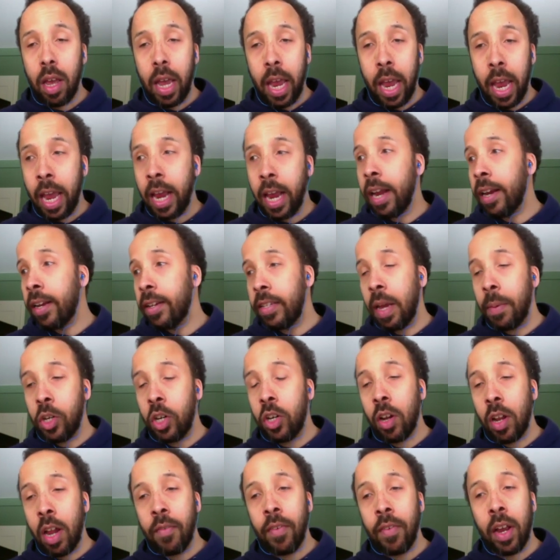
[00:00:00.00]
and same
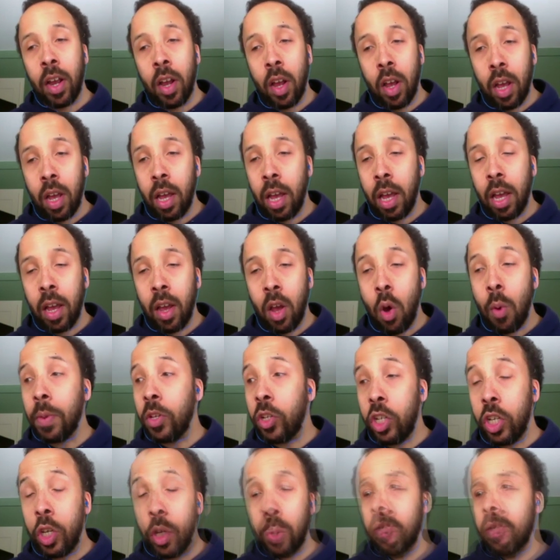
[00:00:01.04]
gender loving
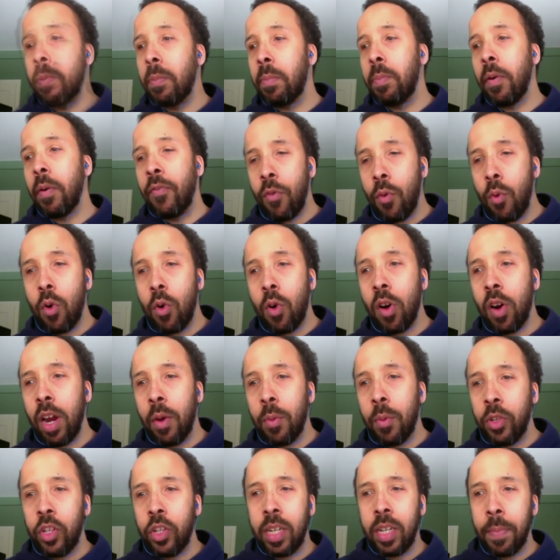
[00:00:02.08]
homeless youth. Before, it
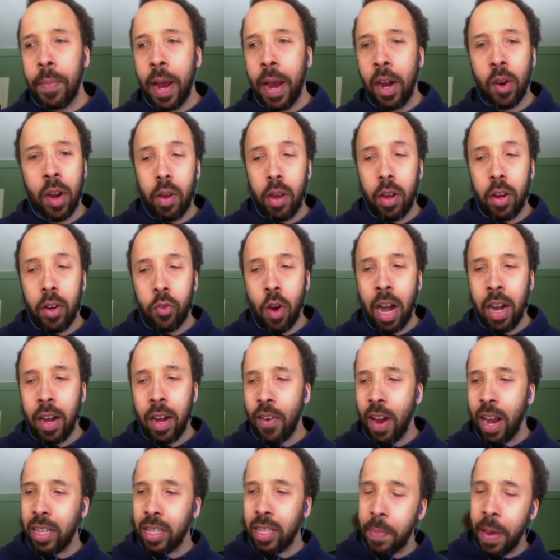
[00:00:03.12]
was just a matter of trying to
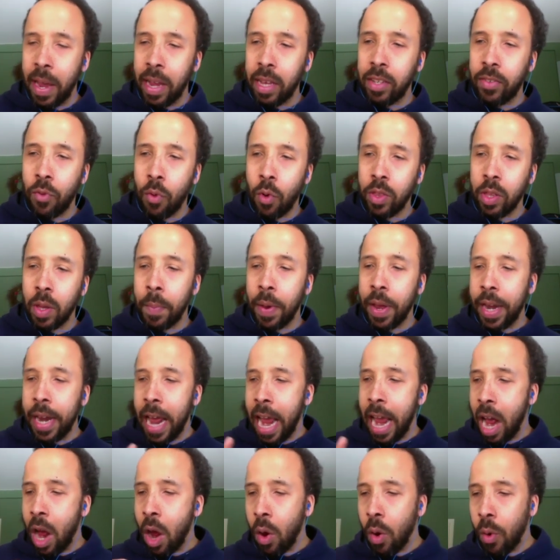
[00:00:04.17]
find space for them, but
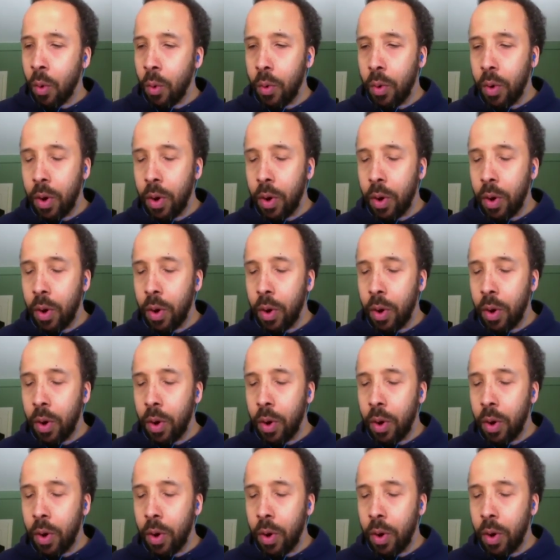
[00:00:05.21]
now